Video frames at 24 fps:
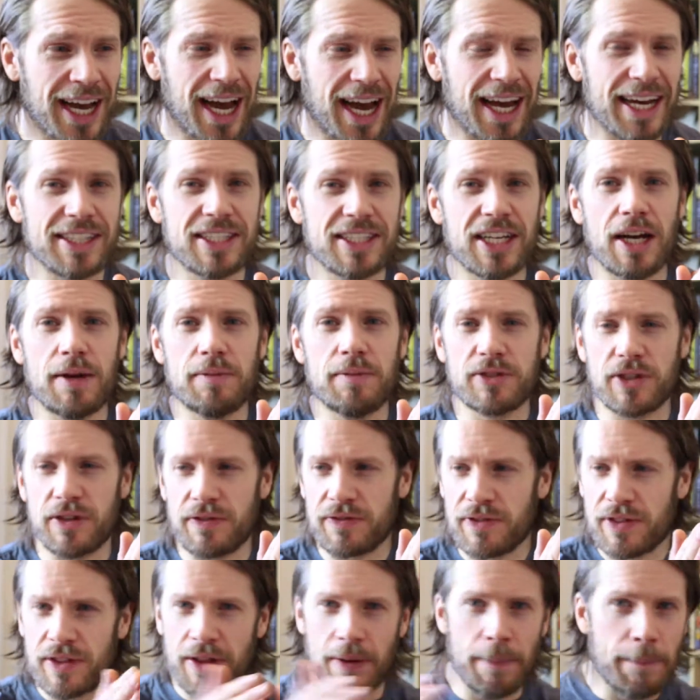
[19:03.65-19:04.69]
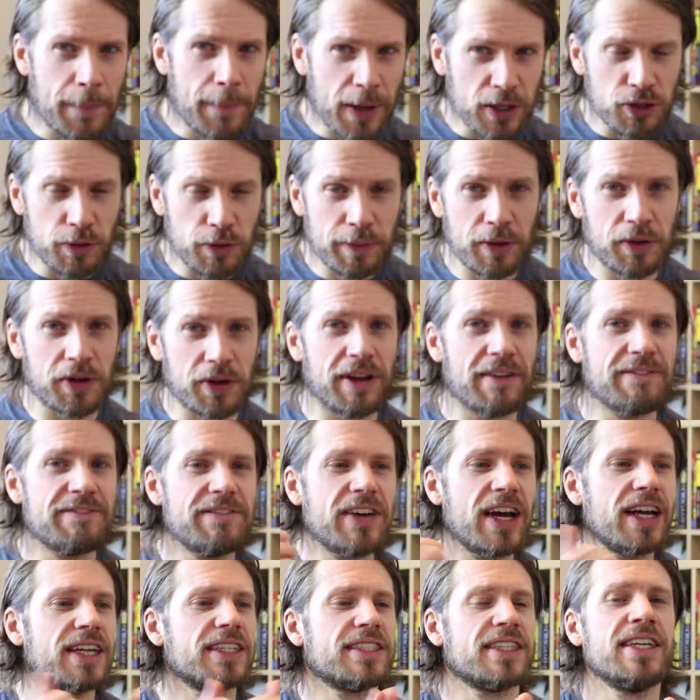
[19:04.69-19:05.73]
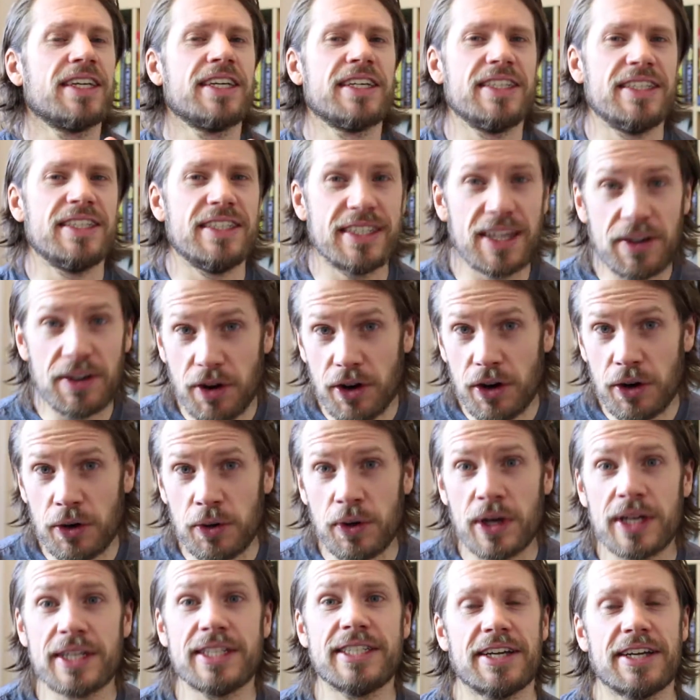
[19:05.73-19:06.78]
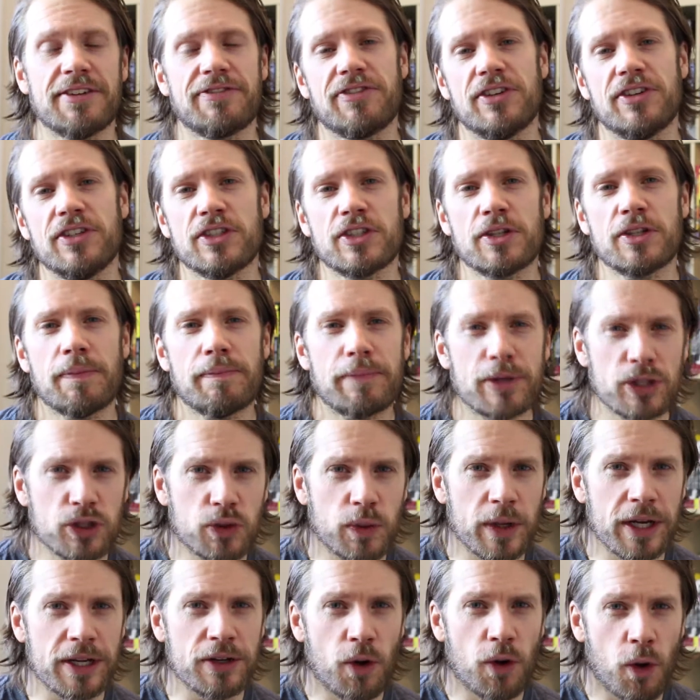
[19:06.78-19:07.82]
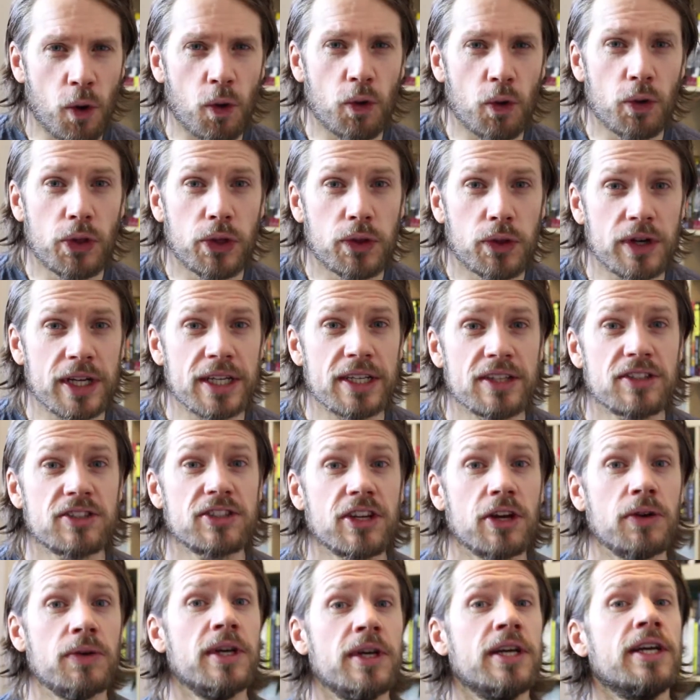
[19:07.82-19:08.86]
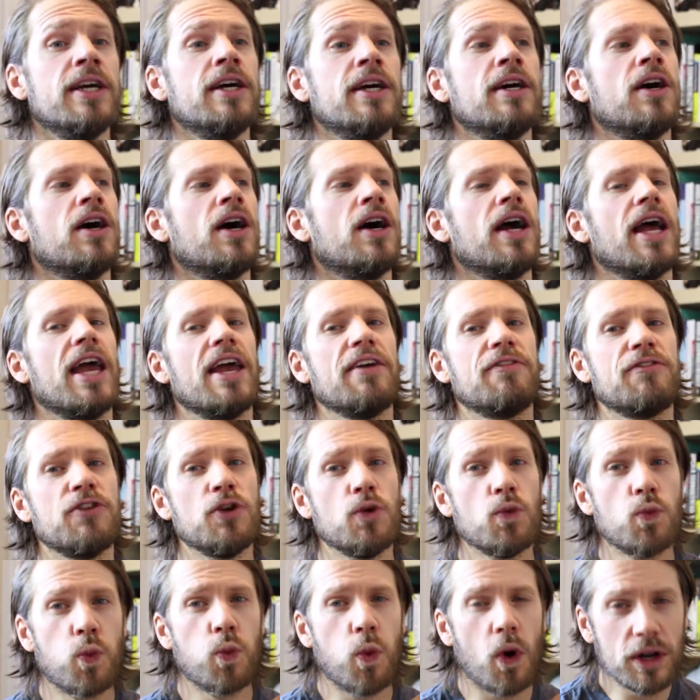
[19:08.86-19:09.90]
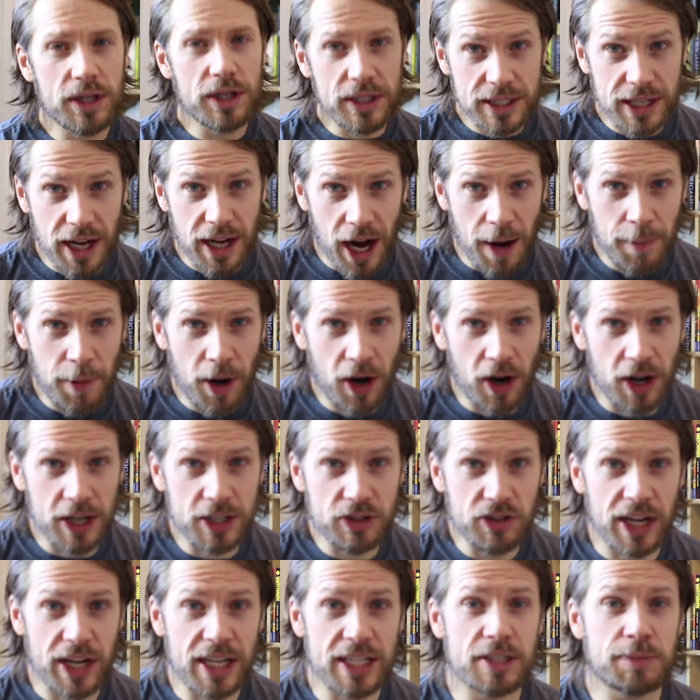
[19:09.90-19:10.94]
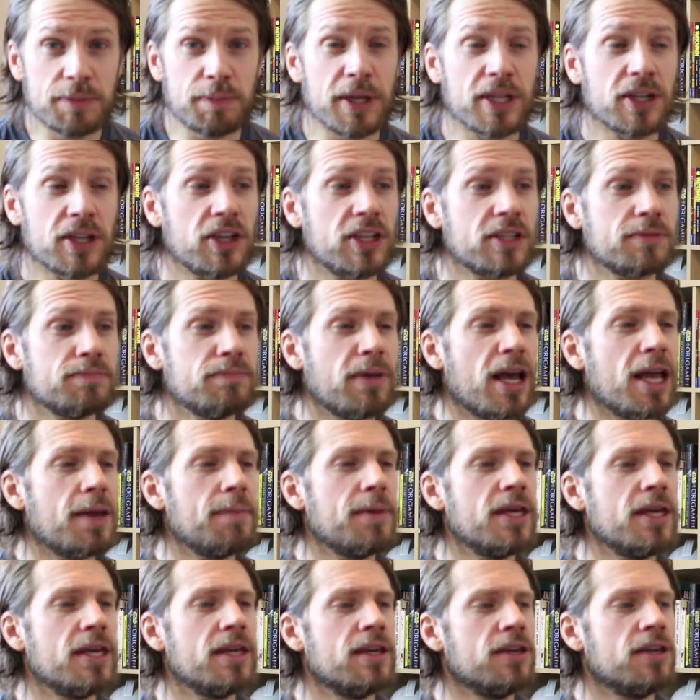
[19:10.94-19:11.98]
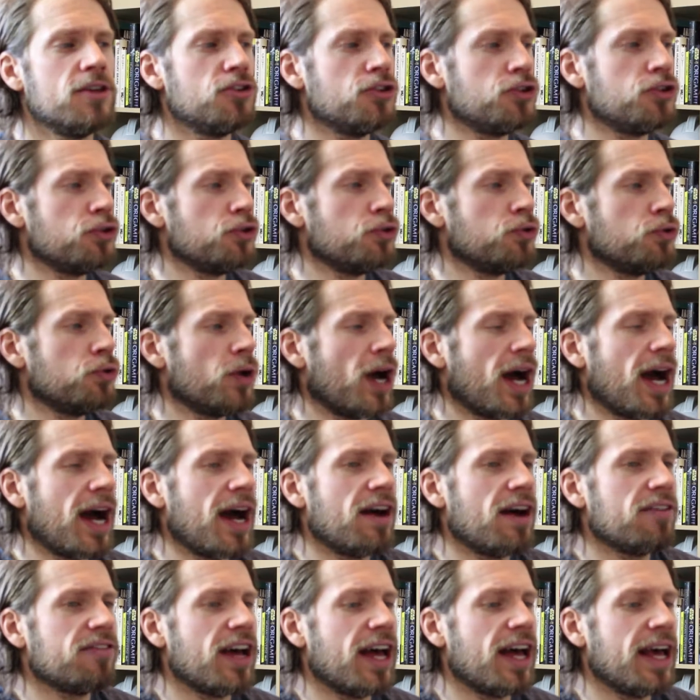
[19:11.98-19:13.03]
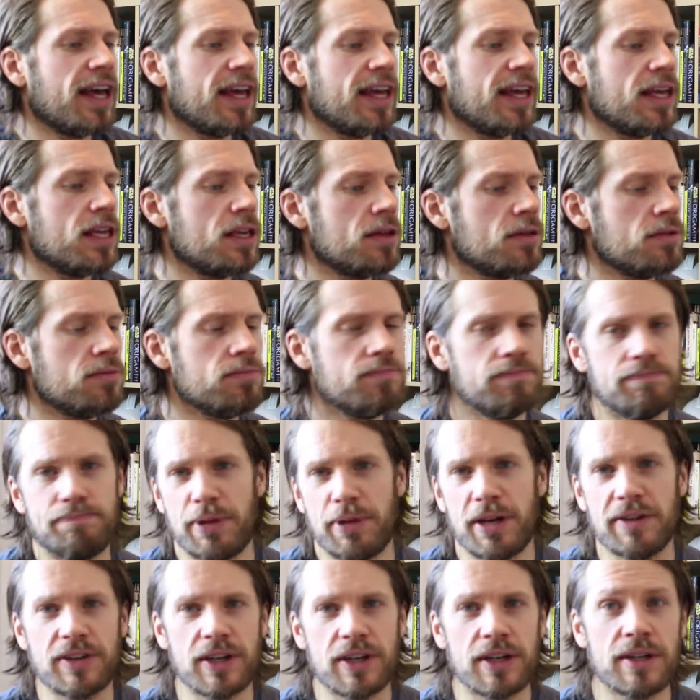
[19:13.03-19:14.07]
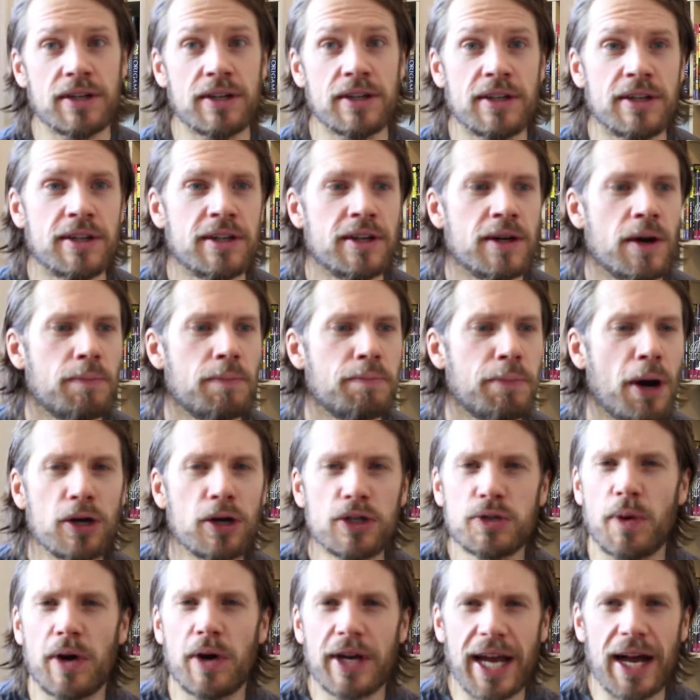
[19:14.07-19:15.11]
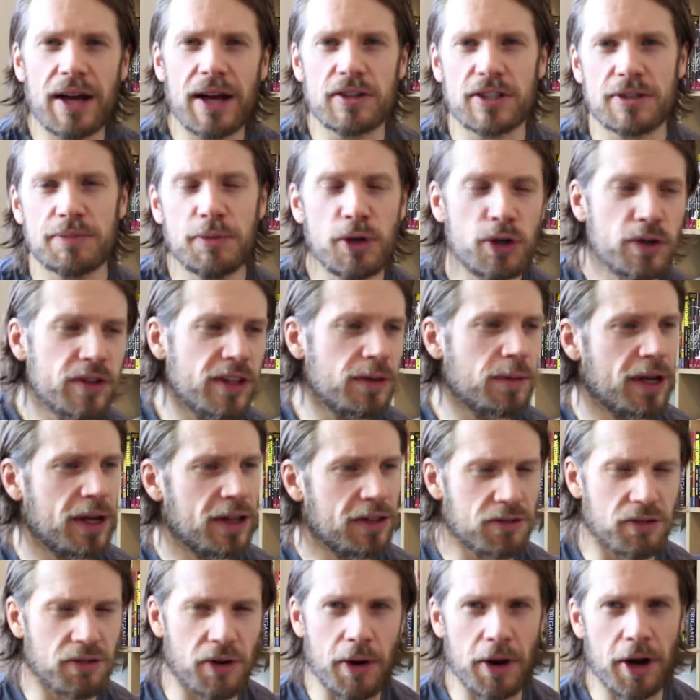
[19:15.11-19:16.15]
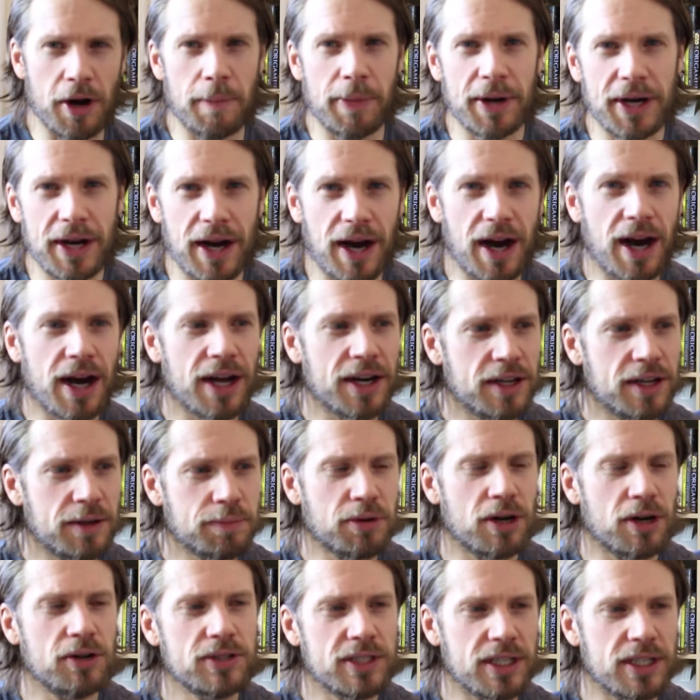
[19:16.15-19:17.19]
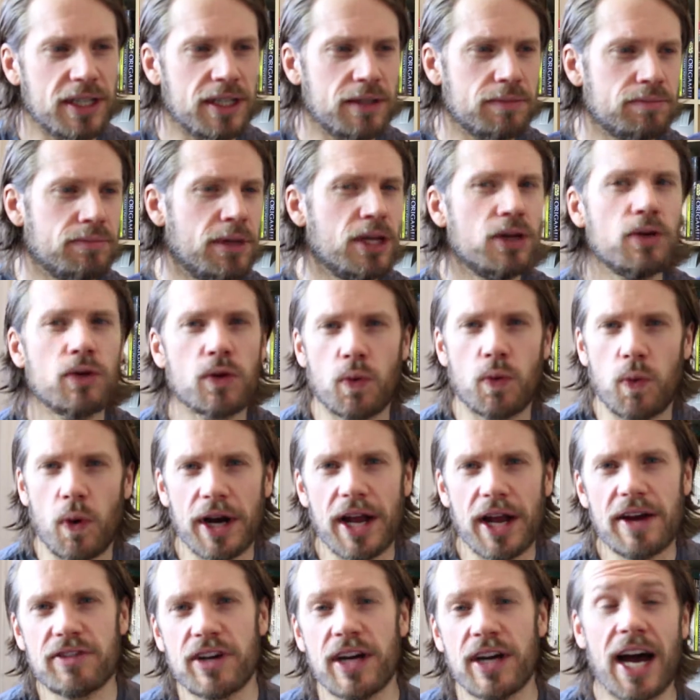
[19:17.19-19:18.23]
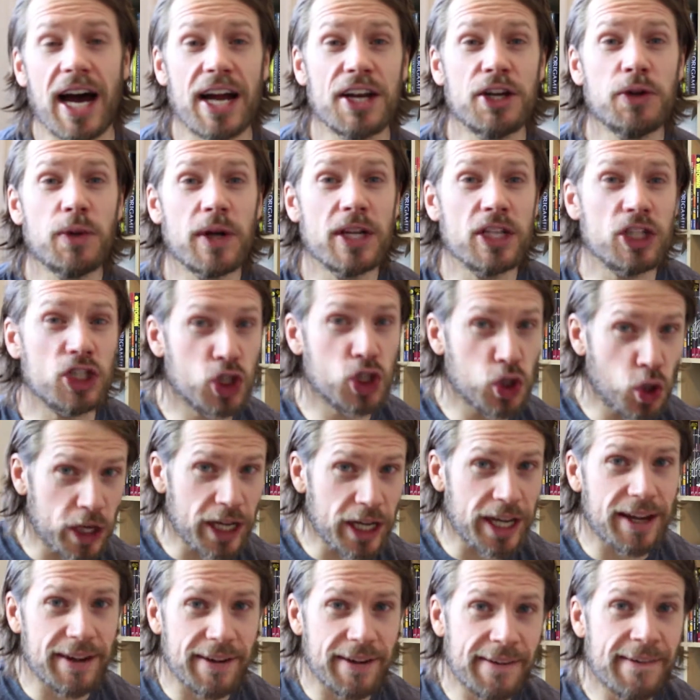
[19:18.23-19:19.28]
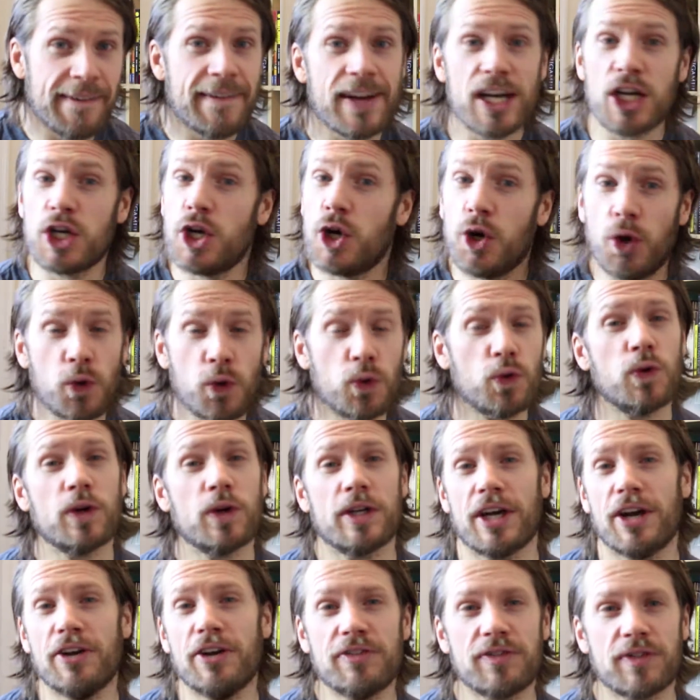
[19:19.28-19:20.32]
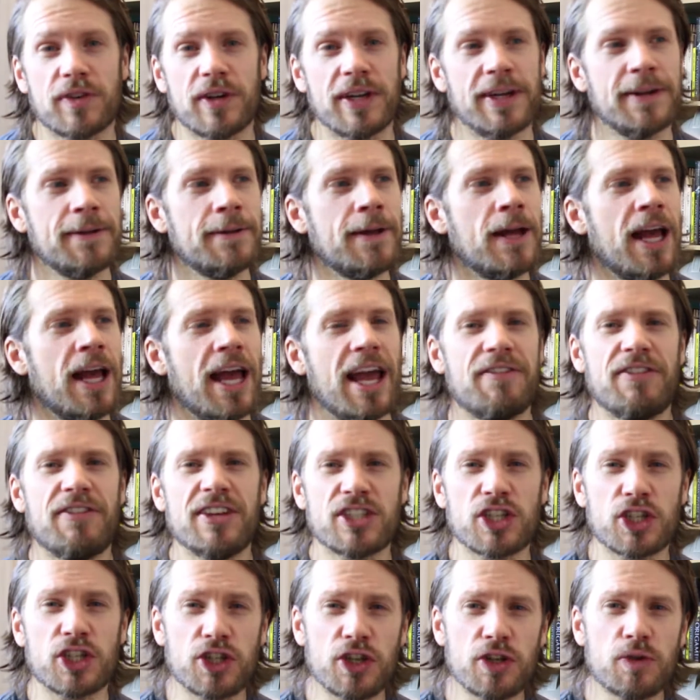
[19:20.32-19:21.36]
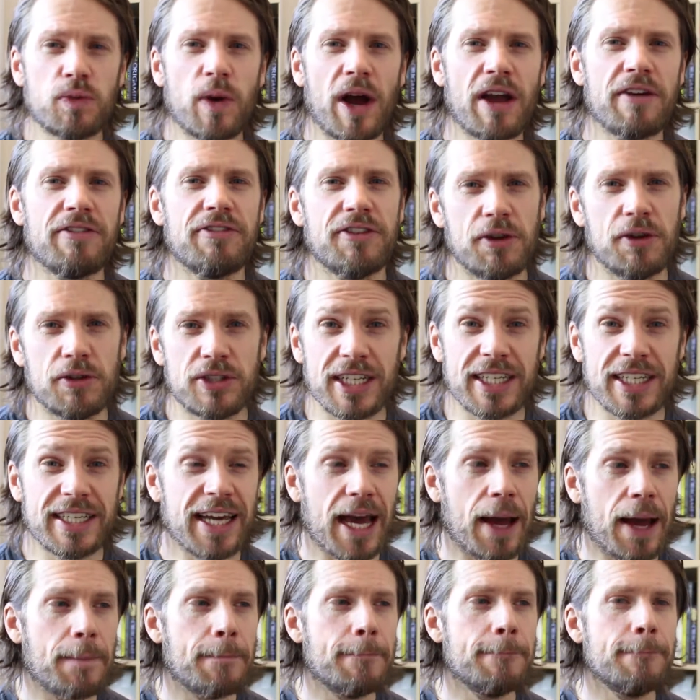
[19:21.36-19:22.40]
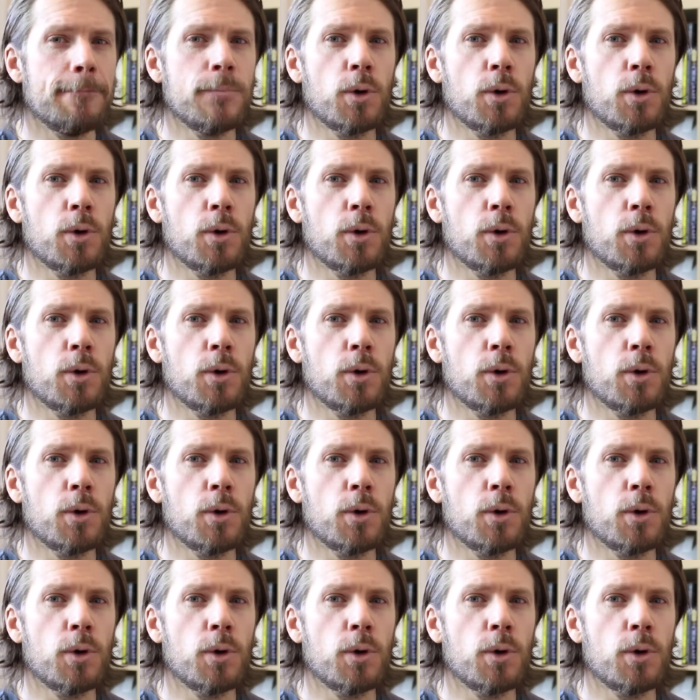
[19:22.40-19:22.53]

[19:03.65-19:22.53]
And in terms of the muscle building effect, 0 difference between all three. So if you want carbohydrates because maybe you have a bit of a post-workout smoothie where you throw in a banana, protein, milk, whatever, and you enjoy it, cool, go for it. If it's a good way for you to get